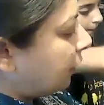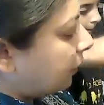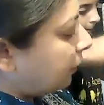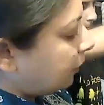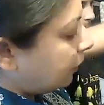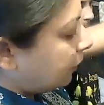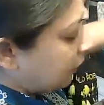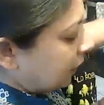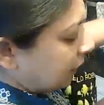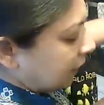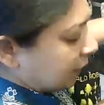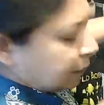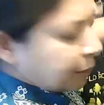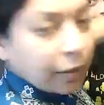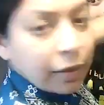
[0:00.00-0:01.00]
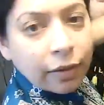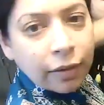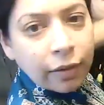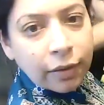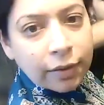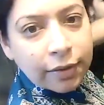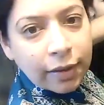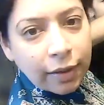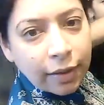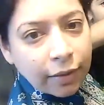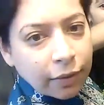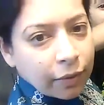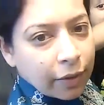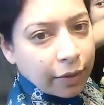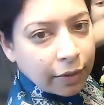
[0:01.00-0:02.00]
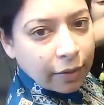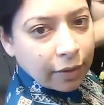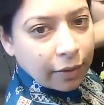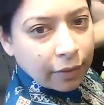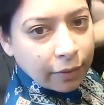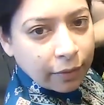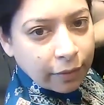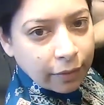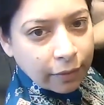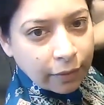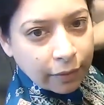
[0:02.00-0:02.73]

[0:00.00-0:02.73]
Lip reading: So this is what it looks like right now.